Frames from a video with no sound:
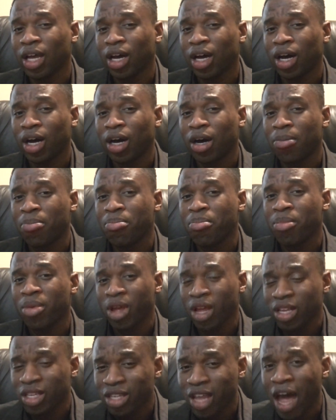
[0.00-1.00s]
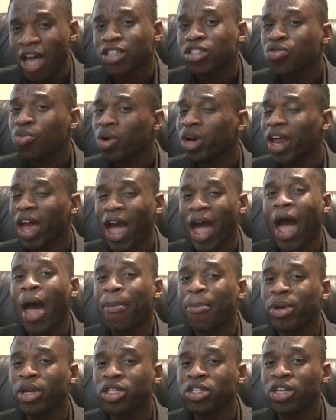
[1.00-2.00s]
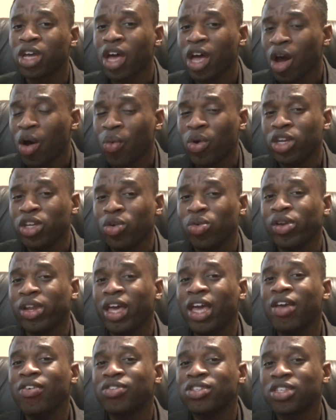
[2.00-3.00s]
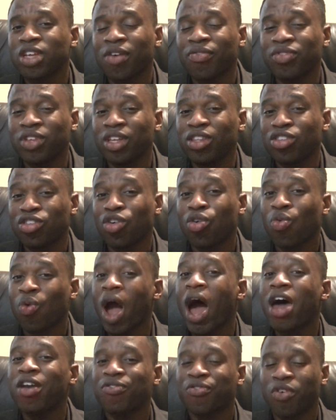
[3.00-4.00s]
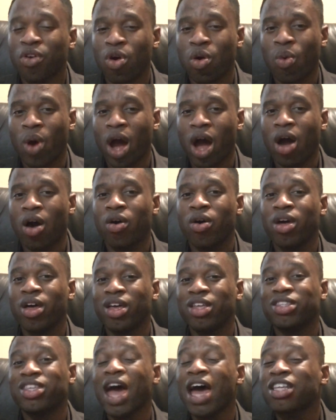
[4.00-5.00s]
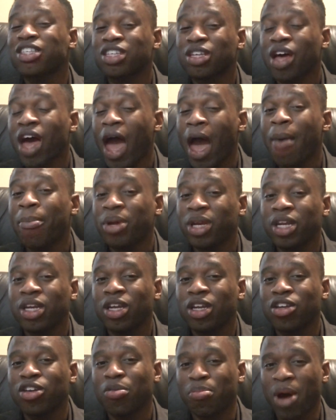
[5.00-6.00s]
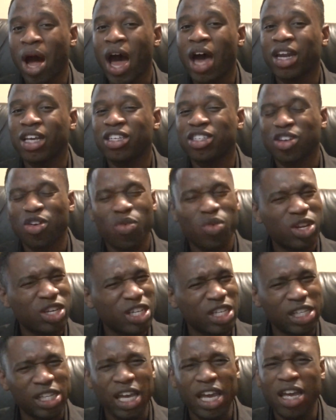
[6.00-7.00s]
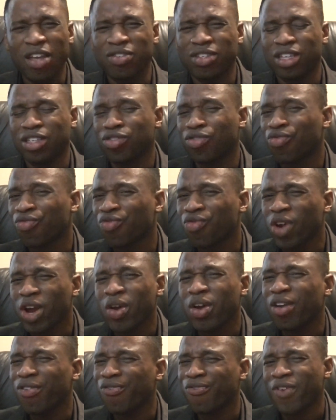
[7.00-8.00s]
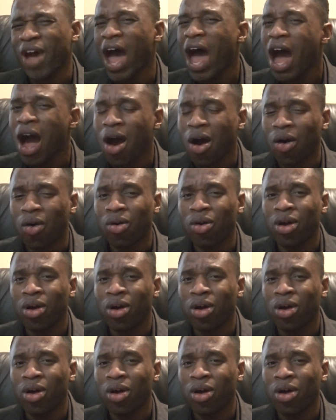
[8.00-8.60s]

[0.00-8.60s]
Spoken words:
And that's what happens when you leave something to rot for a while. That's happening in your body. So when it leaves, it's very foul.